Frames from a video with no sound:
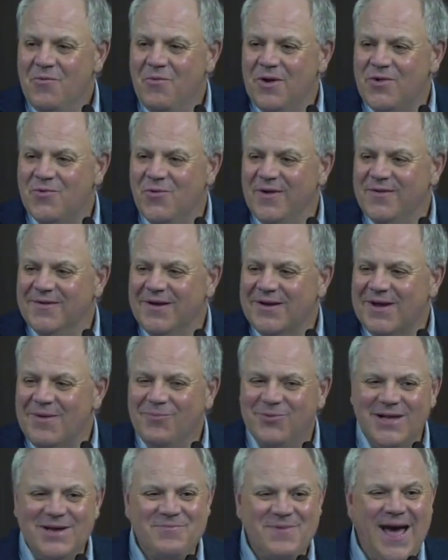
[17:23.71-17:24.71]
which was a
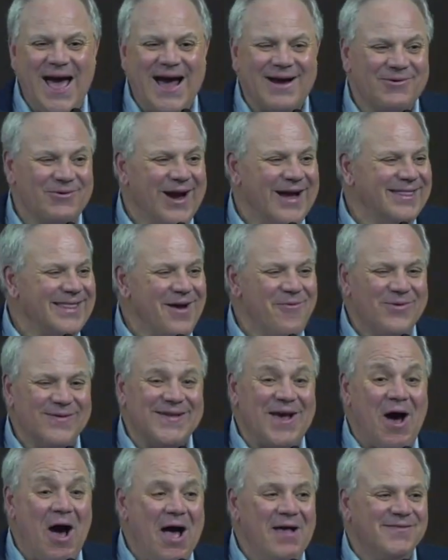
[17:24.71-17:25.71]
complete back, right? That
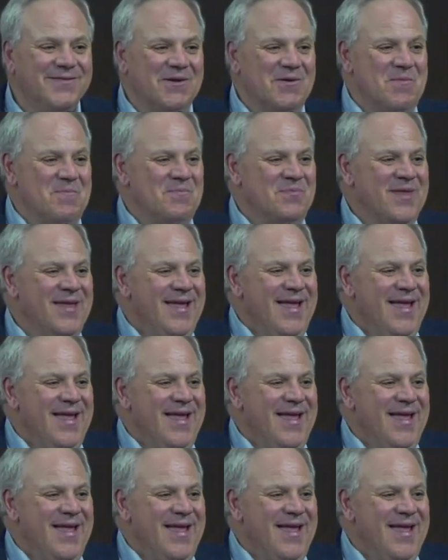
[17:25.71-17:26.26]
was awesome.